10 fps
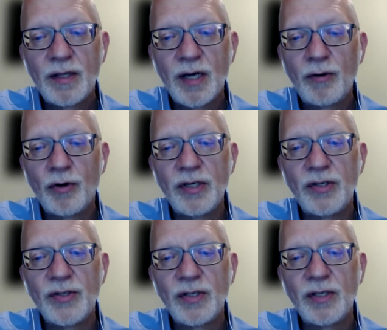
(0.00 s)
thyroid
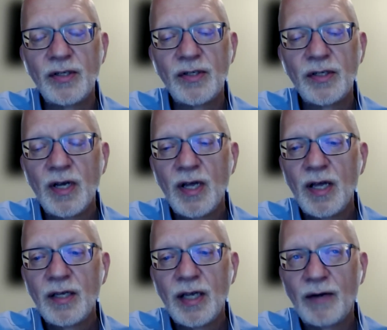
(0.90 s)
disease,
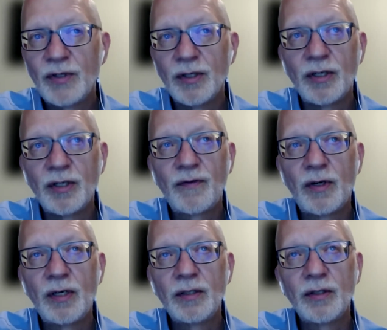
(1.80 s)
you have to look for